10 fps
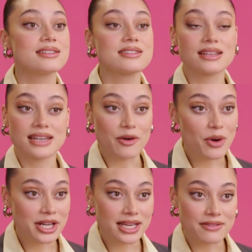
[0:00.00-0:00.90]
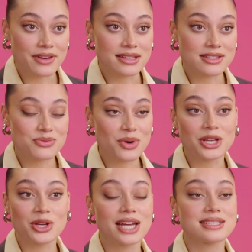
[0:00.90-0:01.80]
to the networking events where
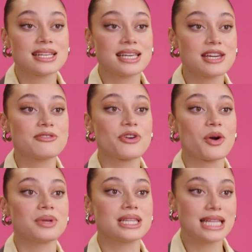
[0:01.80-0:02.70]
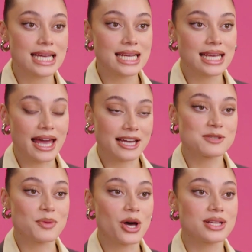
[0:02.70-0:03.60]
you get to hear from leading
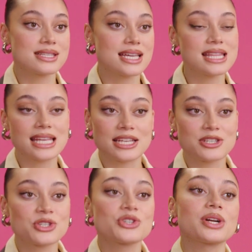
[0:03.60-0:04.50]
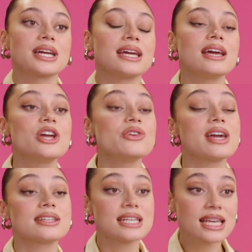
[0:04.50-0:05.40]
experts in the industry, you
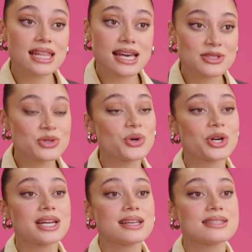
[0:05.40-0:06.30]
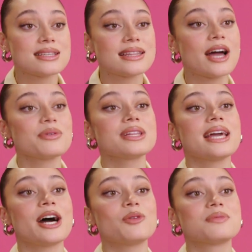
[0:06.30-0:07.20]
get to hear their stories, and that really
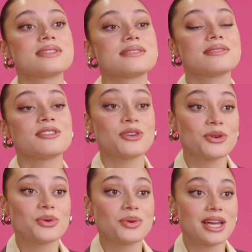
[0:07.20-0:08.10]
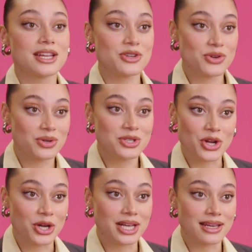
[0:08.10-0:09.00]
helps you in your
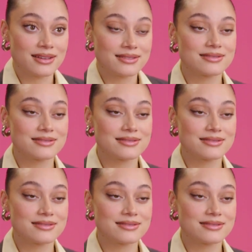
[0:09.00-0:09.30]
journey.